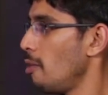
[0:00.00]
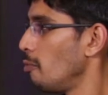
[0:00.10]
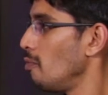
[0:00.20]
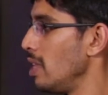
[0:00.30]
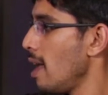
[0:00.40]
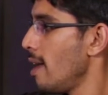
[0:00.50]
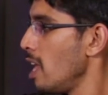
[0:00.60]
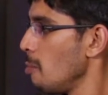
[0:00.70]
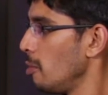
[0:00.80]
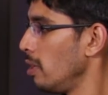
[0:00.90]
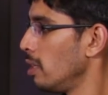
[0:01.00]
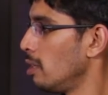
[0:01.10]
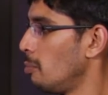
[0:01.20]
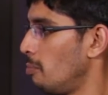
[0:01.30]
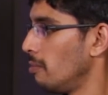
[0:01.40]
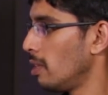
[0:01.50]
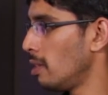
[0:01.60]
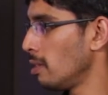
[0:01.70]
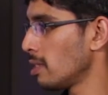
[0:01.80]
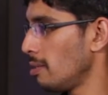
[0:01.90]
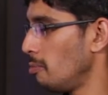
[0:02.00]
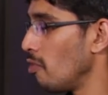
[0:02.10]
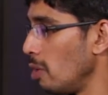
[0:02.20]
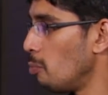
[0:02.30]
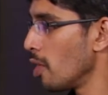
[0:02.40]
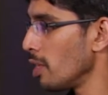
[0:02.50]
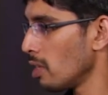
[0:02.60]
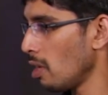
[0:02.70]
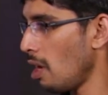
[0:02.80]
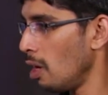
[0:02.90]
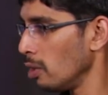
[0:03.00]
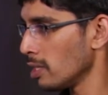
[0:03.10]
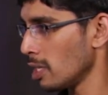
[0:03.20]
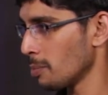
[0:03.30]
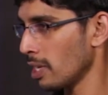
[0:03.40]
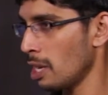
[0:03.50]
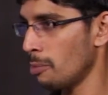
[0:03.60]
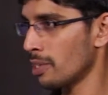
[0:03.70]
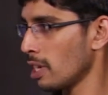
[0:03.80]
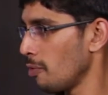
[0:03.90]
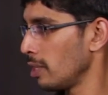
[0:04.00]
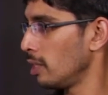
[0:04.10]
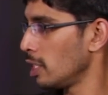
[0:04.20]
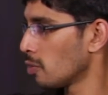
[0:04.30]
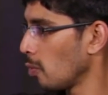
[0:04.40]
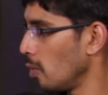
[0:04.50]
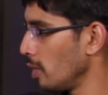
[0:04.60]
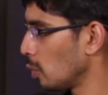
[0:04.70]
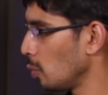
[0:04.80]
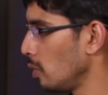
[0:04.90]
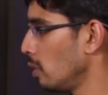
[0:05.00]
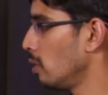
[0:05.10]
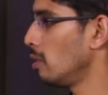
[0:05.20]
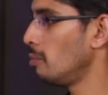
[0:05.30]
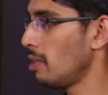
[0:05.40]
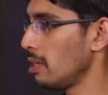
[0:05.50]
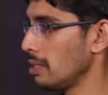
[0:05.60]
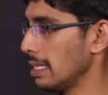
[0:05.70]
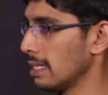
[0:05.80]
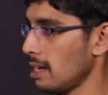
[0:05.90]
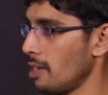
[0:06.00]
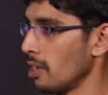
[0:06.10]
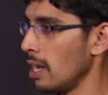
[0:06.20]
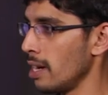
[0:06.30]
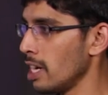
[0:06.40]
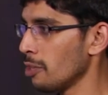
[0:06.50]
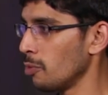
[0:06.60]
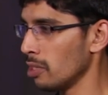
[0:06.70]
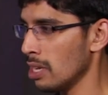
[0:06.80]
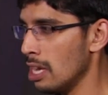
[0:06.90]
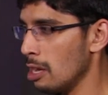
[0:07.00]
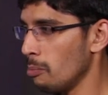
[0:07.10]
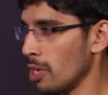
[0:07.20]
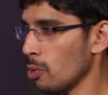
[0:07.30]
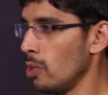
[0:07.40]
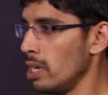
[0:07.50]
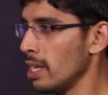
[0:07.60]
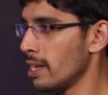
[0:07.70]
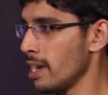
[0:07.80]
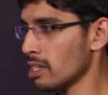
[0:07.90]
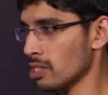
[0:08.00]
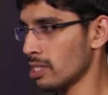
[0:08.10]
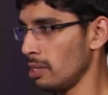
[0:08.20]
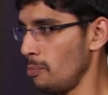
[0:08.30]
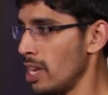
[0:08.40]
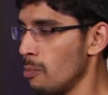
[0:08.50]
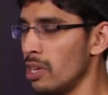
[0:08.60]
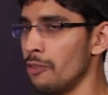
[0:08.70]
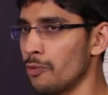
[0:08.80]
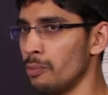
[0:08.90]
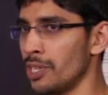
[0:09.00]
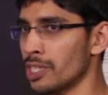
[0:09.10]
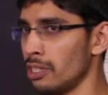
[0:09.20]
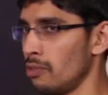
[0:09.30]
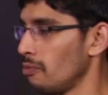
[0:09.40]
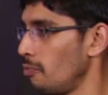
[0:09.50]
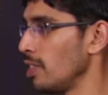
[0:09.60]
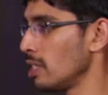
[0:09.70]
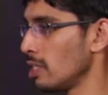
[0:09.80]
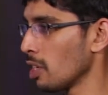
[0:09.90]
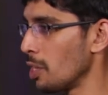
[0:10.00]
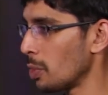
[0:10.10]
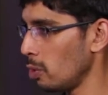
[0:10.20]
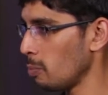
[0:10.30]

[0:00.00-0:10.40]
will enable the, will monitor all the subscriber traffic that is flowing through the underlying network, but only gets the minimal information, which is the control